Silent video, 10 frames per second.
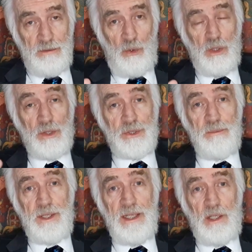You've all got
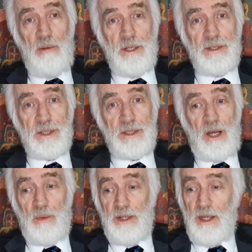something in common to
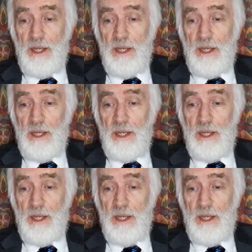start with.